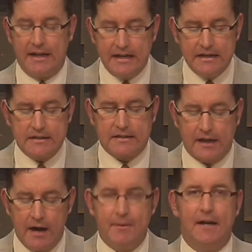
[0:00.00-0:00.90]
is
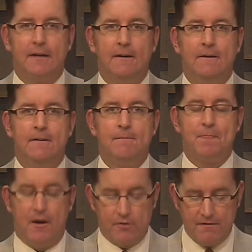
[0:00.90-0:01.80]
coming.
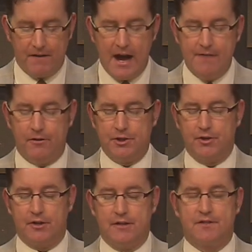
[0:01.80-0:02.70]
A revival,
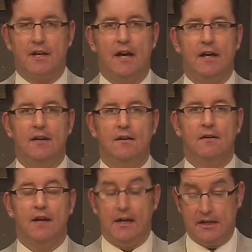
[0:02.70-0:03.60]
you could say.
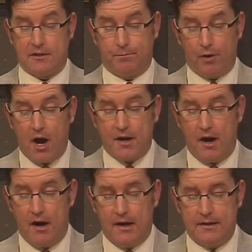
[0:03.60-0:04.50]
And it's brought
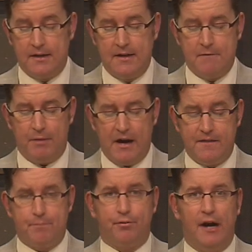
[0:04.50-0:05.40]
on by
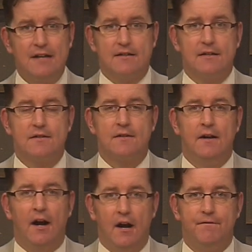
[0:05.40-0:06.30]
the presence
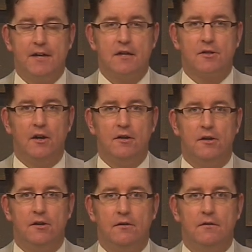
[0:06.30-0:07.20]
of the
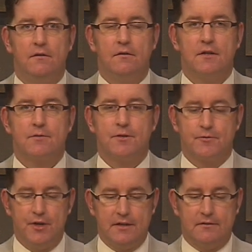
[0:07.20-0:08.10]
eternal. This was
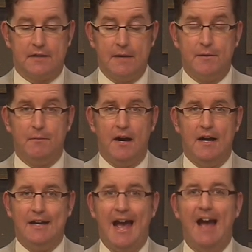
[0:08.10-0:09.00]
written, keep in
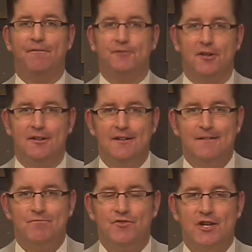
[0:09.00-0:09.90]
mind, after
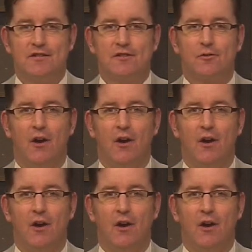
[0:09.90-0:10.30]
Jesus